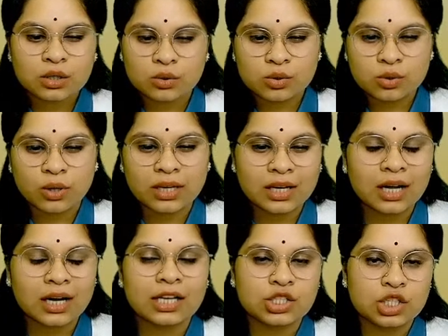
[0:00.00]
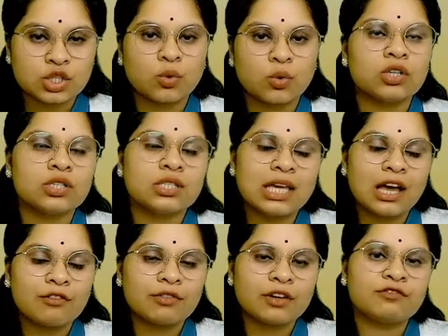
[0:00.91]
So here I just want to see
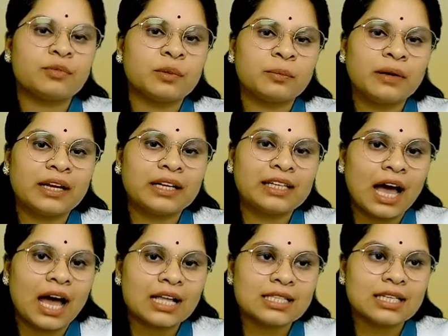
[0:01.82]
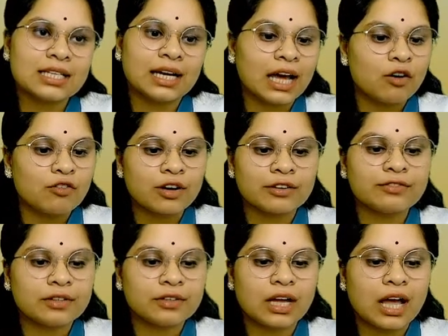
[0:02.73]
how I've prepared the answer and how
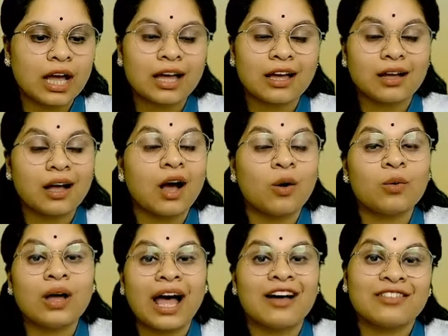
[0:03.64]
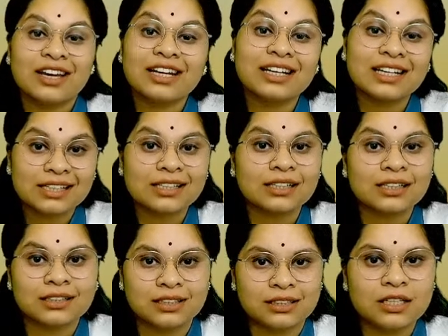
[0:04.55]
have I
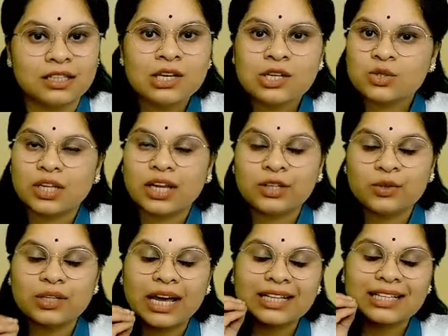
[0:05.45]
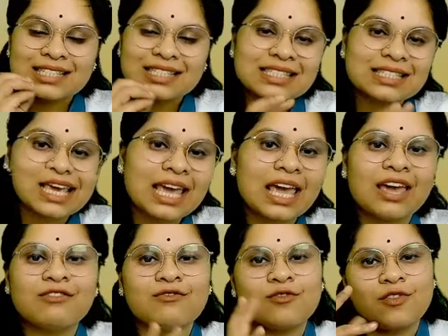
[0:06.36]
written it, so that you write the
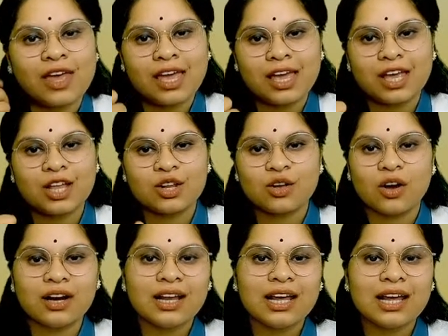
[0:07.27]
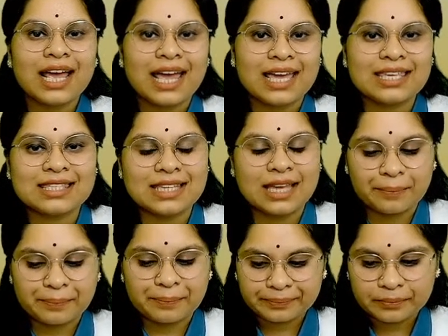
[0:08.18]
same way in your
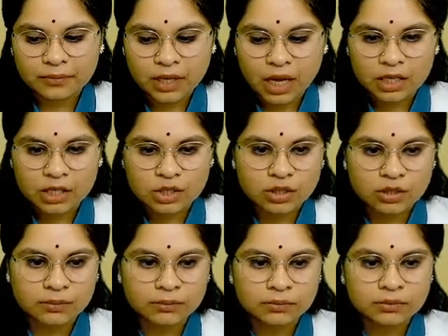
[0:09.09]
exam. Understand?